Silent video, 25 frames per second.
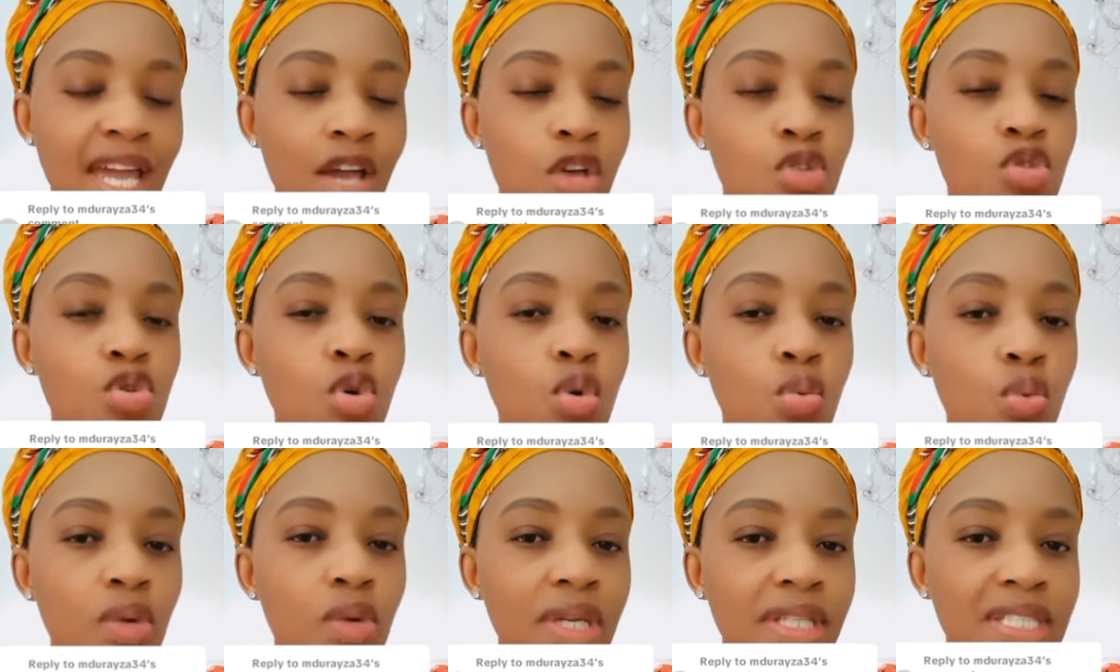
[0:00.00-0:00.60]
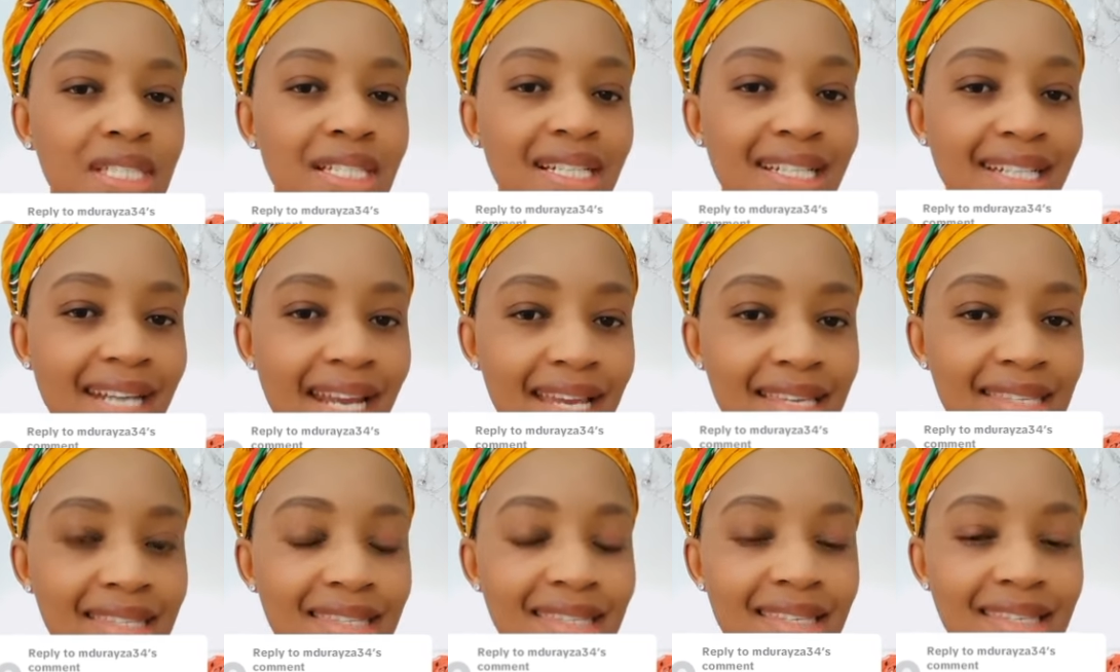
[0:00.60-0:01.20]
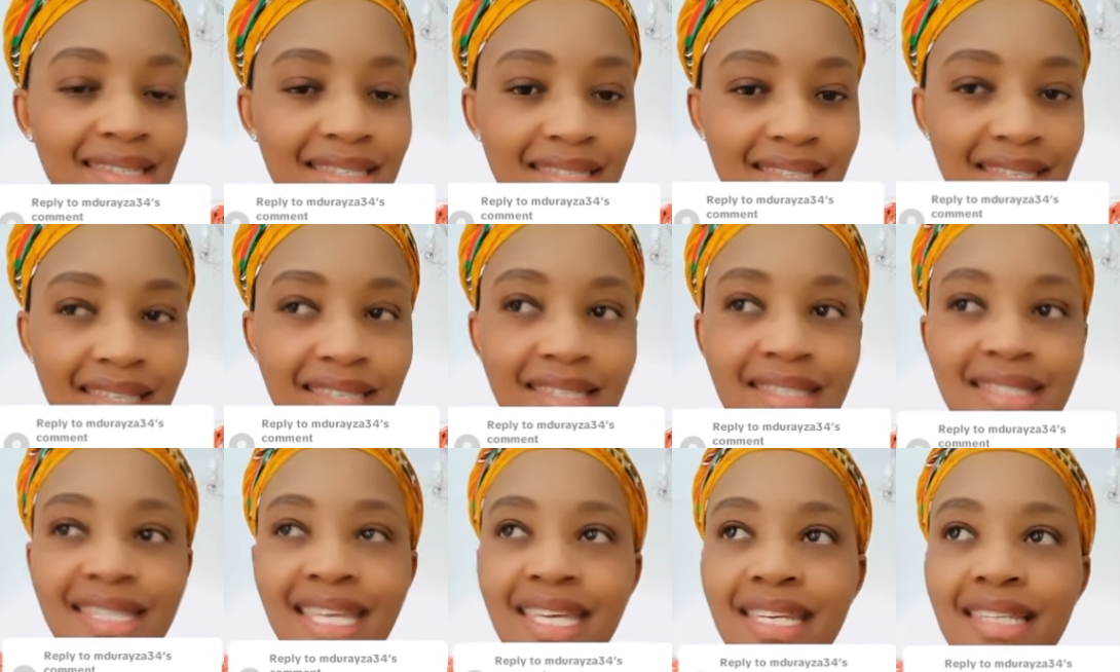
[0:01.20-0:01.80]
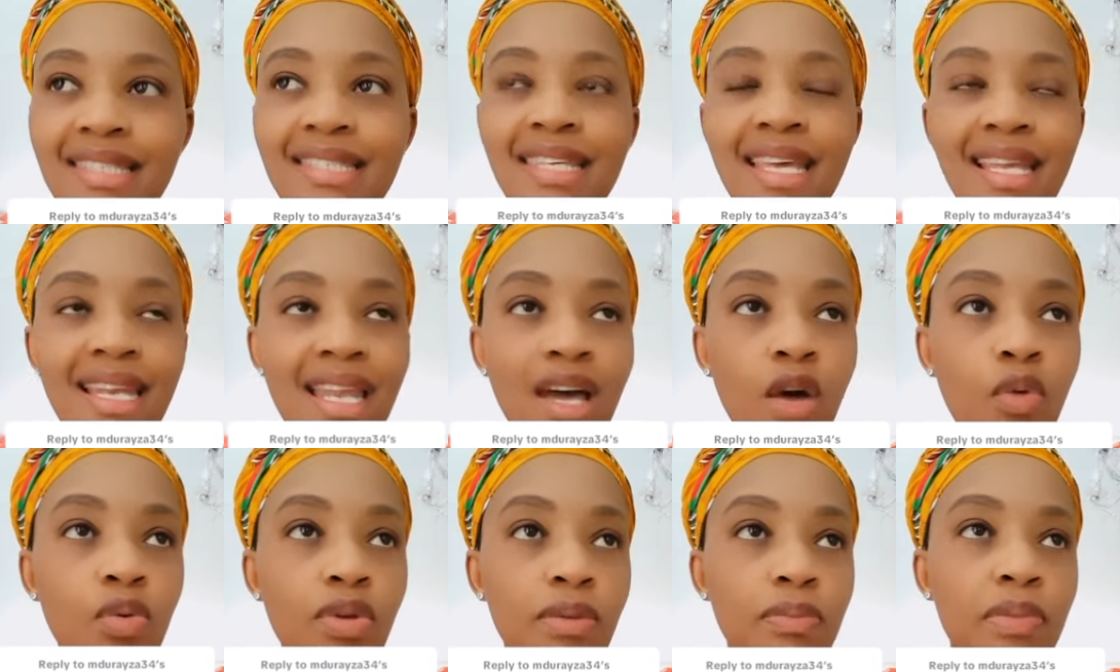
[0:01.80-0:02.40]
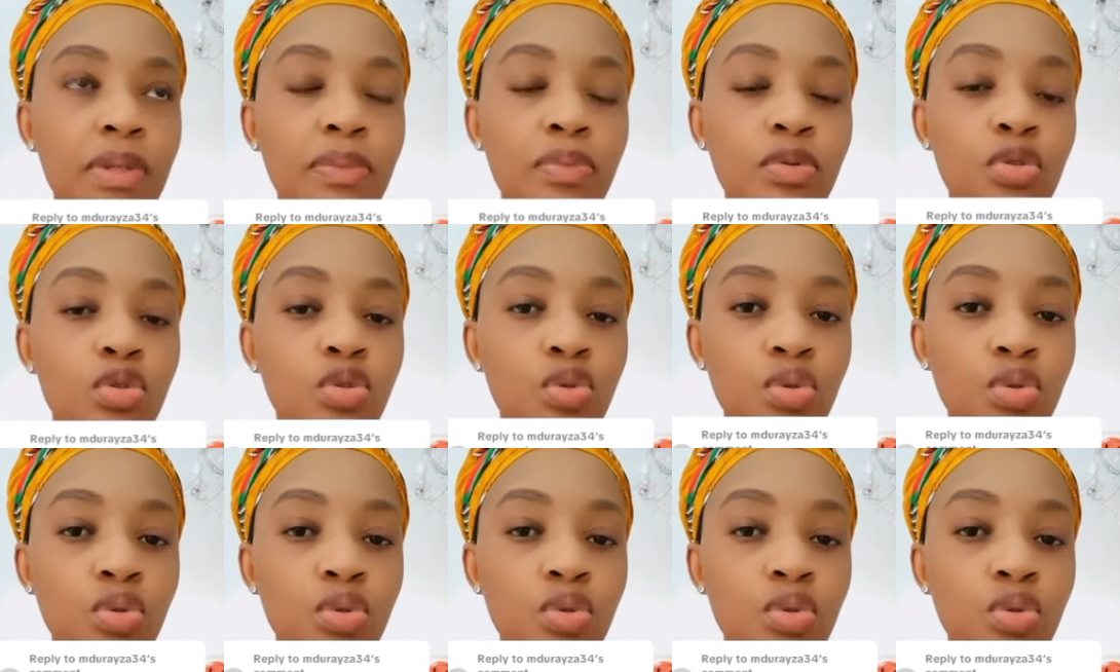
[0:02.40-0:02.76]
So which Christ is this that is allowing people